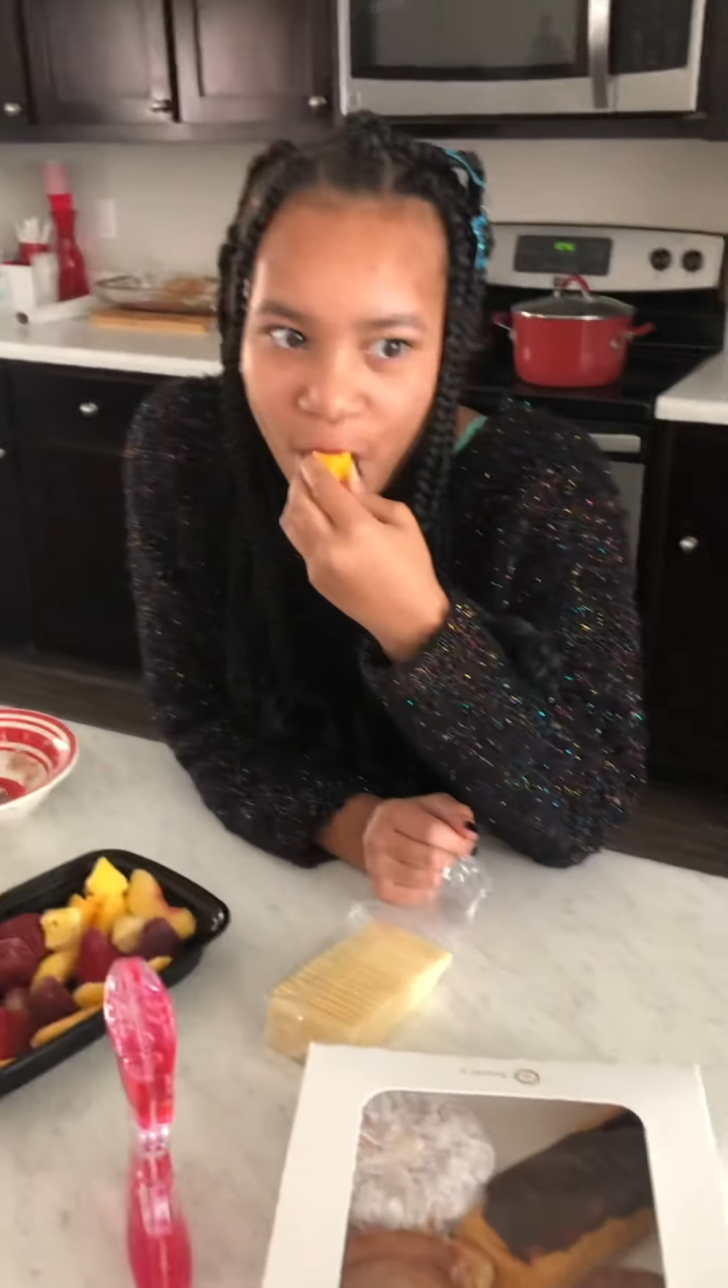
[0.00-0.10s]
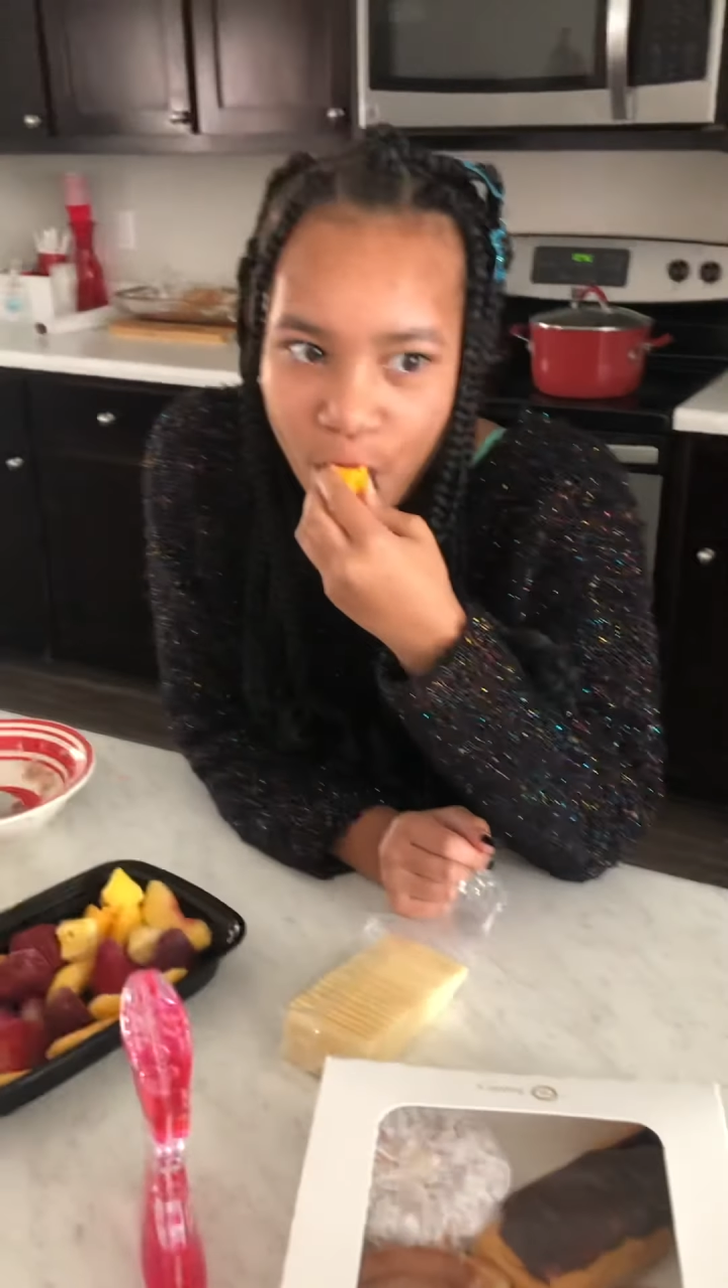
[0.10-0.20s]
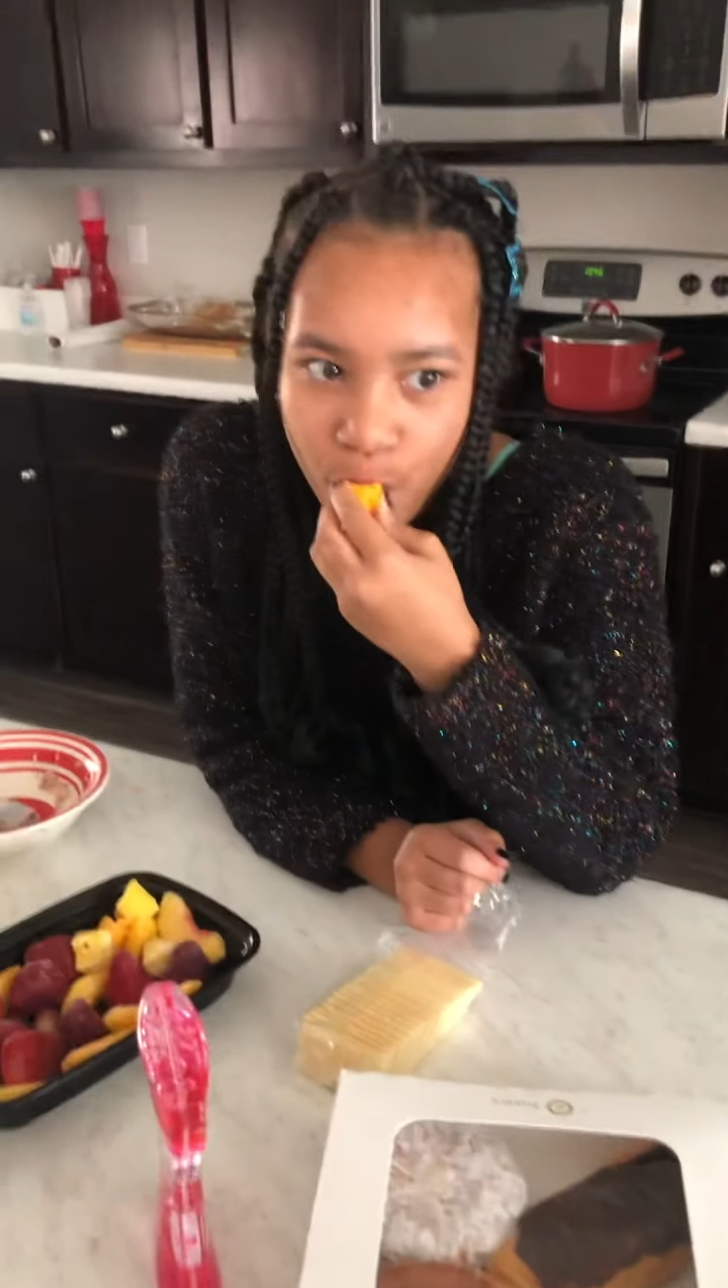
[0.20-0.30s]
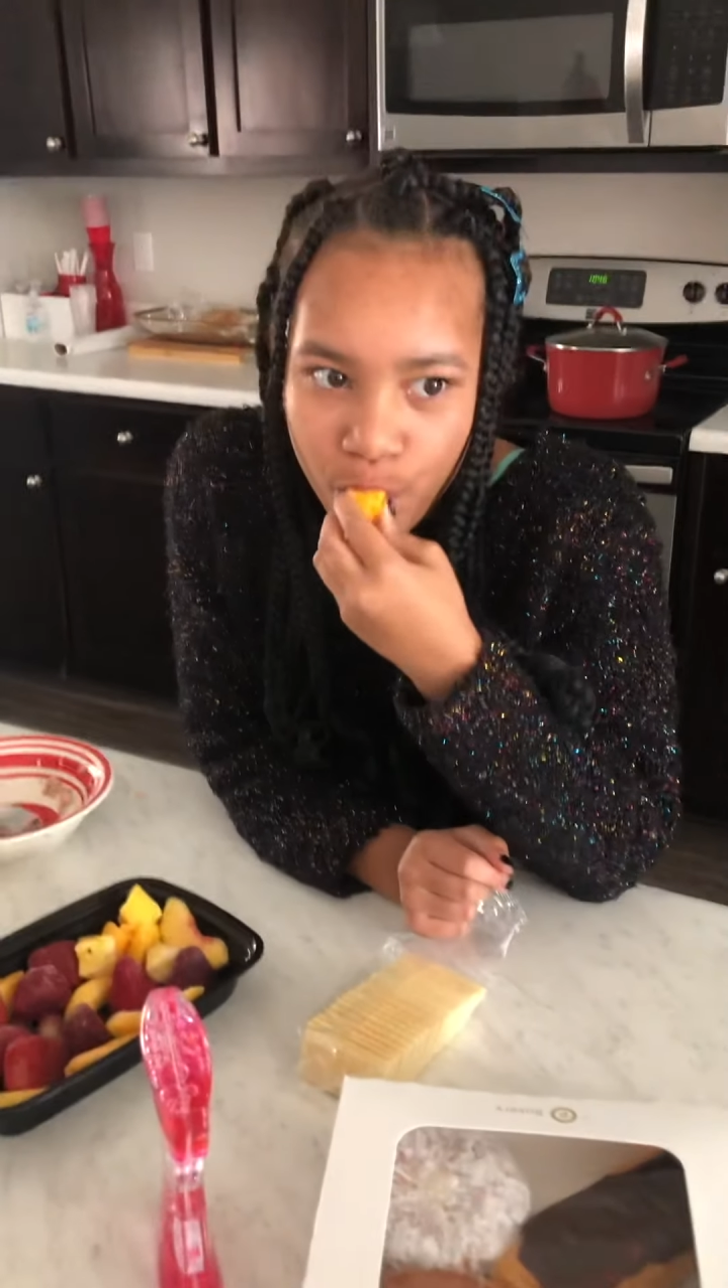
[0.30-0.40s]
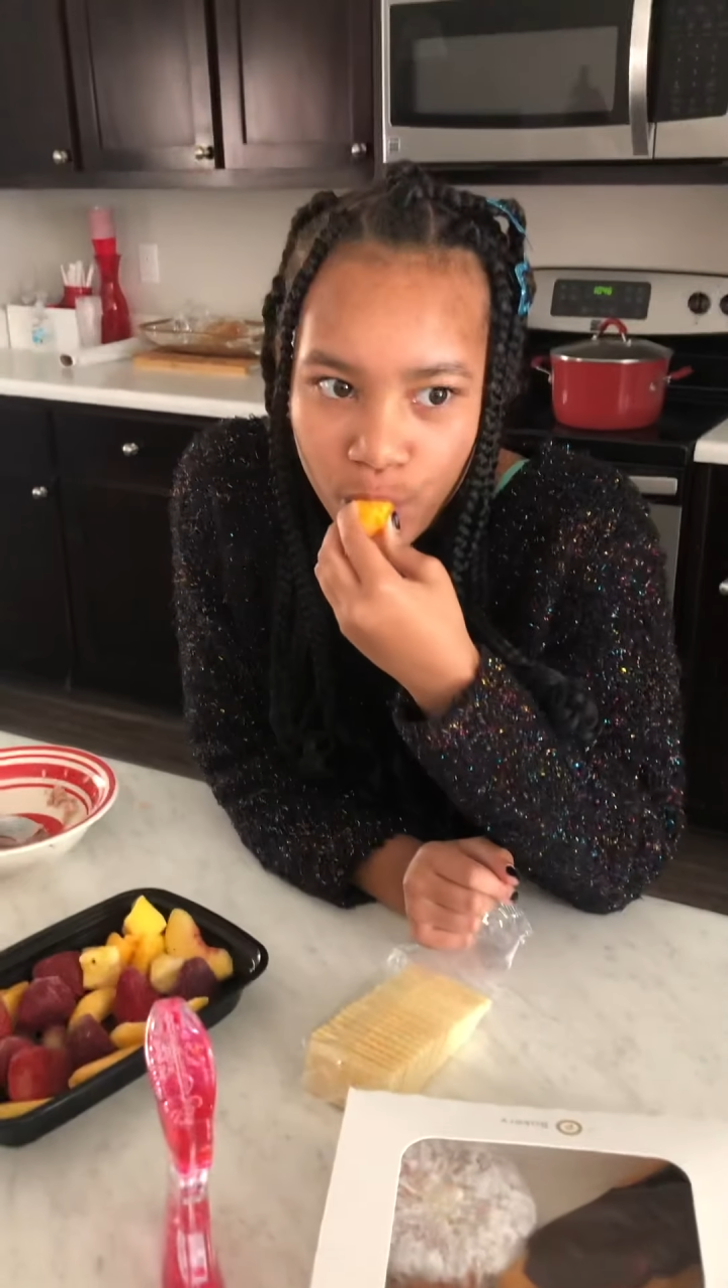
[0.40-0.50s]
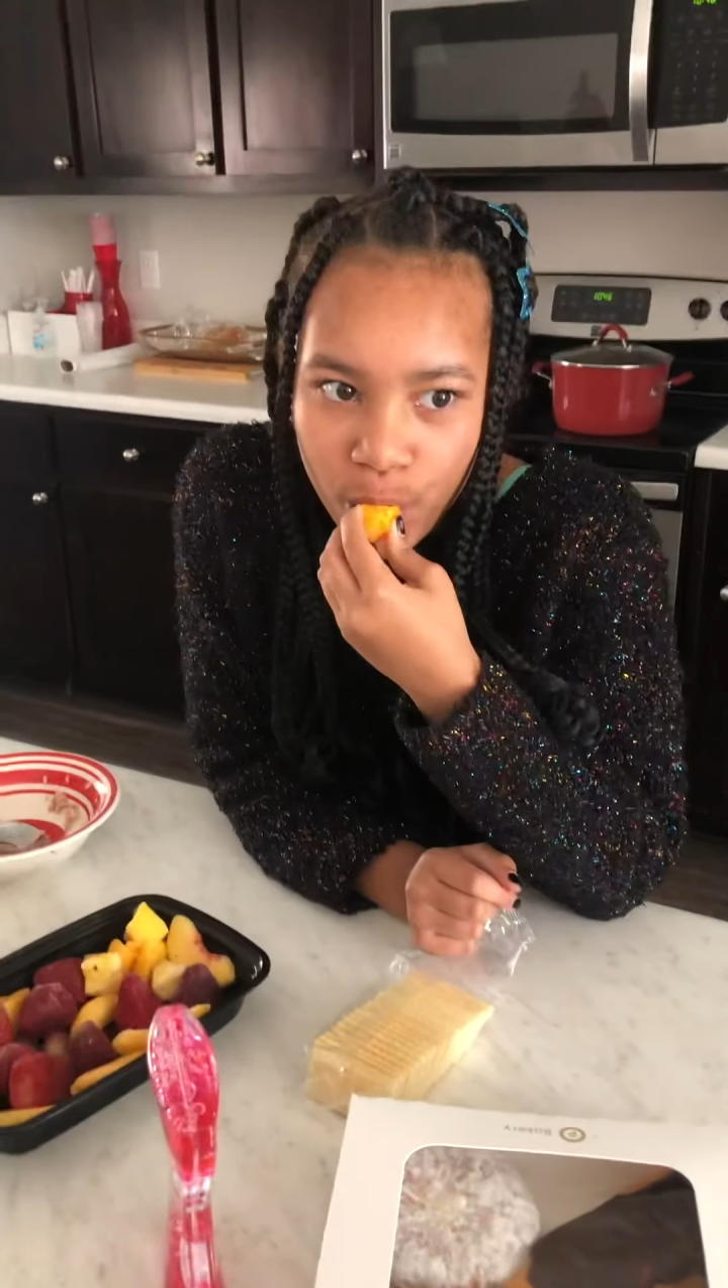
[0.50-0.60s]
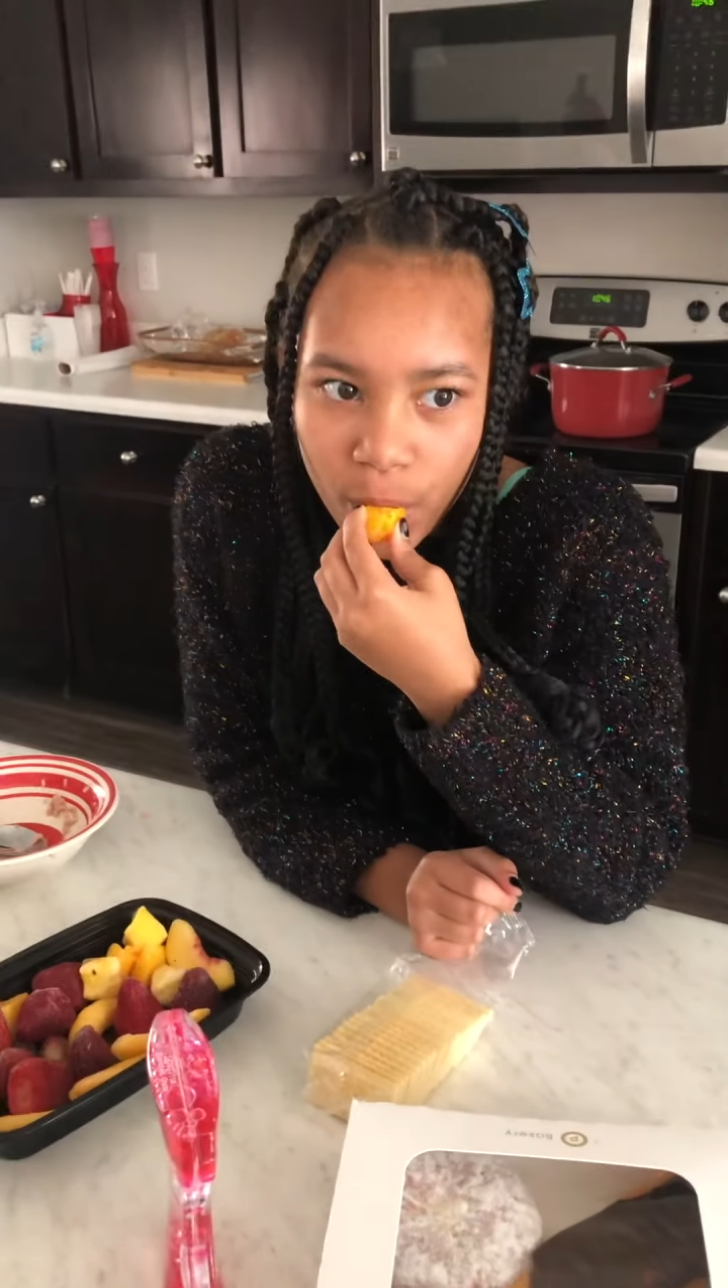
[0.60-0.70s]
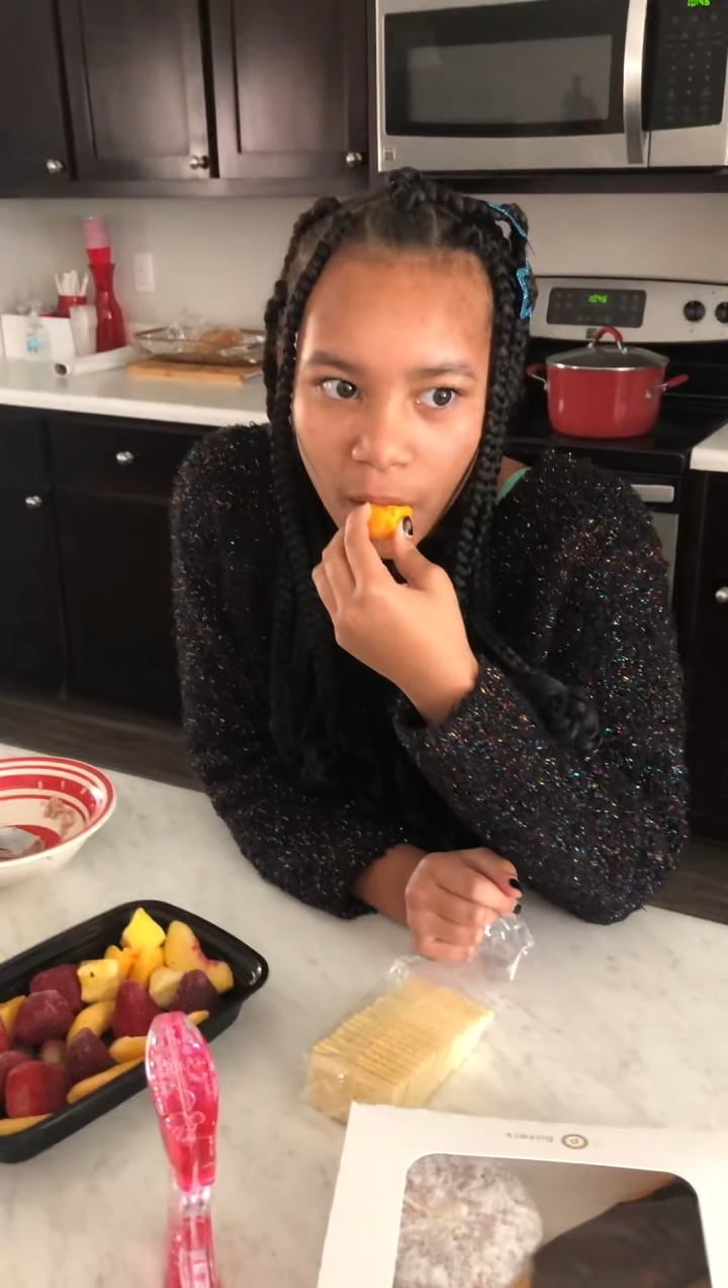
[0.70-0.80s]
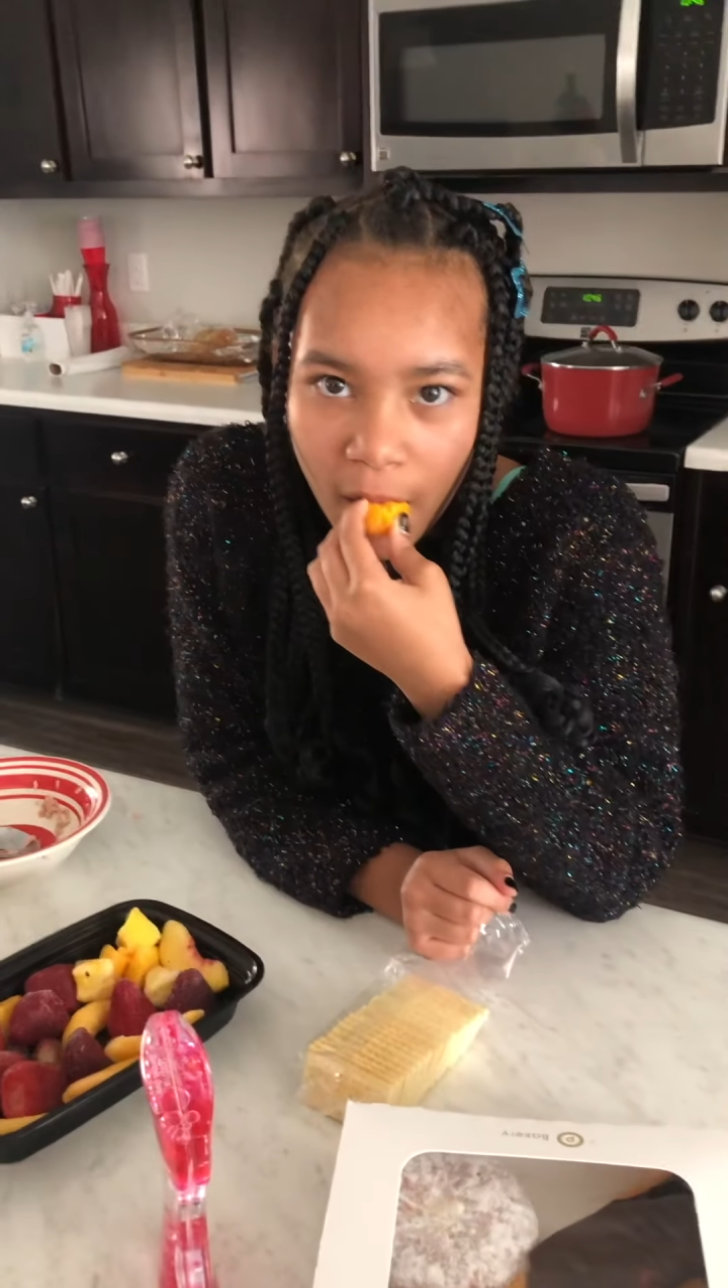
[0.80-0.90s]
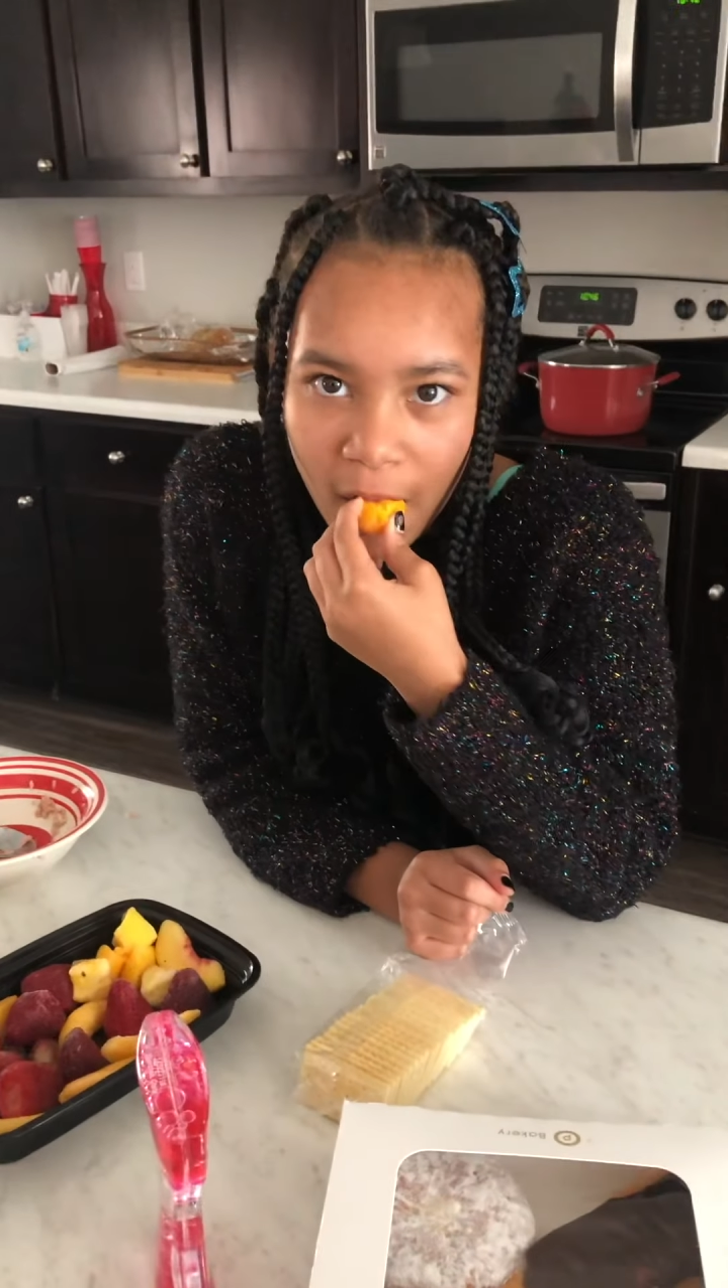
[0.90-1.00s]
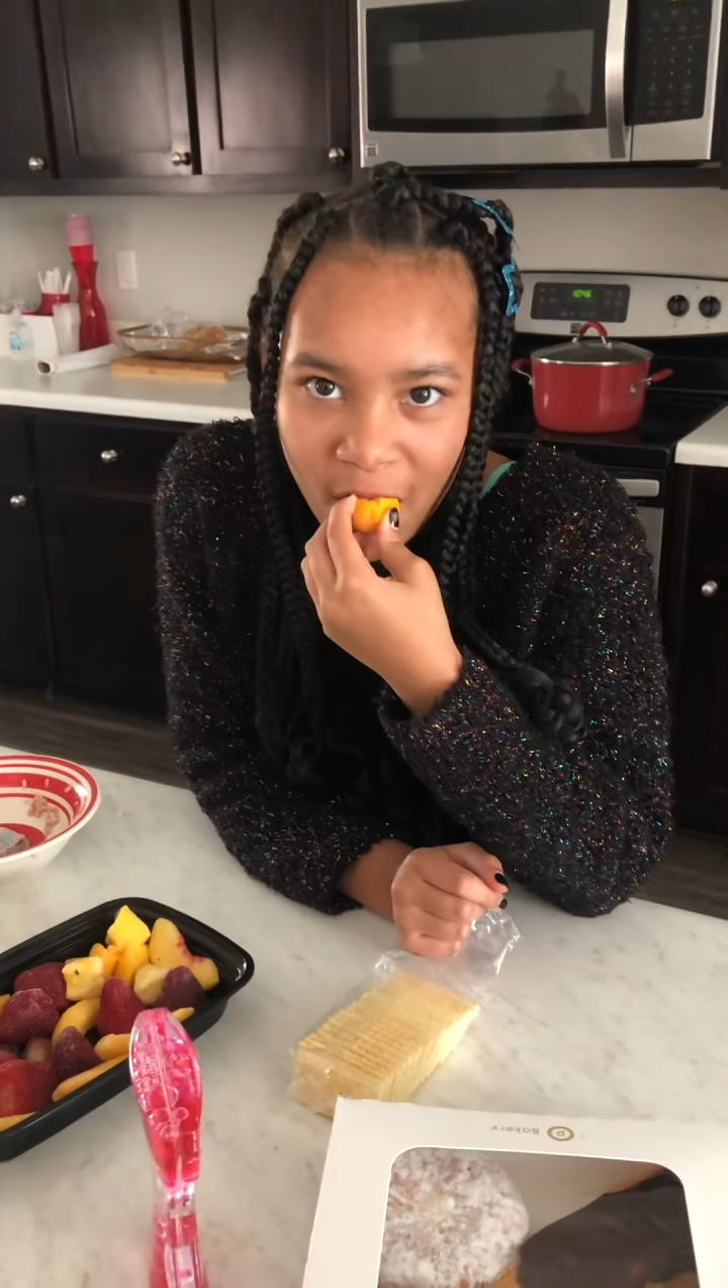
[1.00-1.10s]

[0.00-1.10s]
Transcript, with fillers: Get into it now,